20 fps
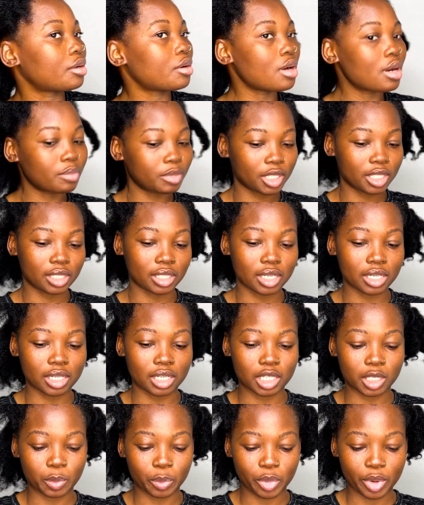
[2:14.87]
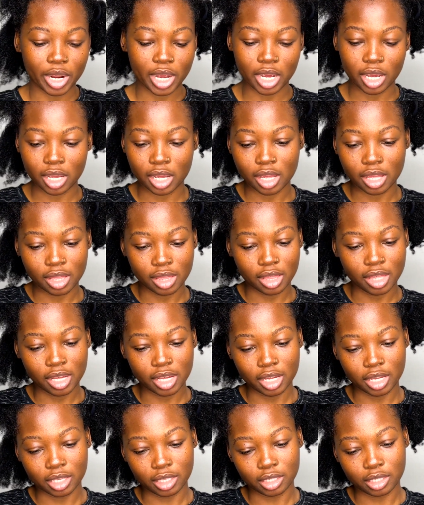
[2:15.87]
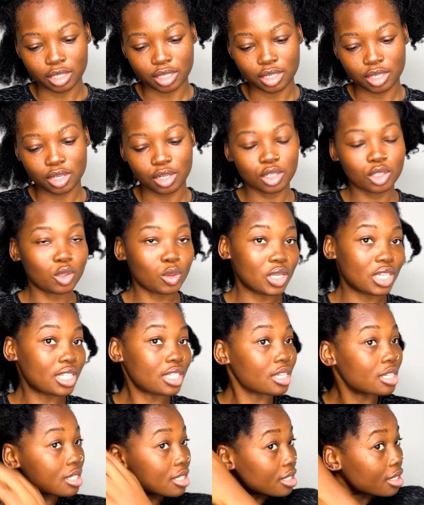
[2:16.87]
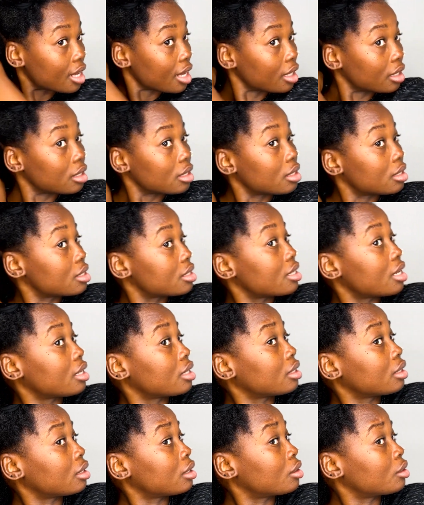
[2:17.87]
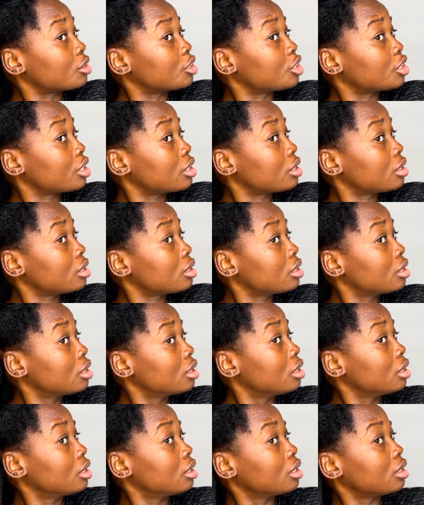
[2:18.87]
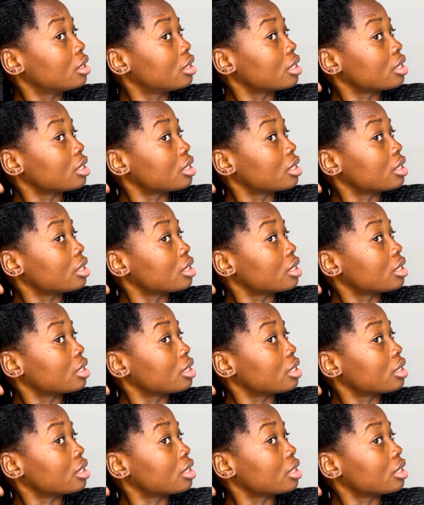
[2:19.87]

I'm just gonna spray this Twist and Set setting lotion.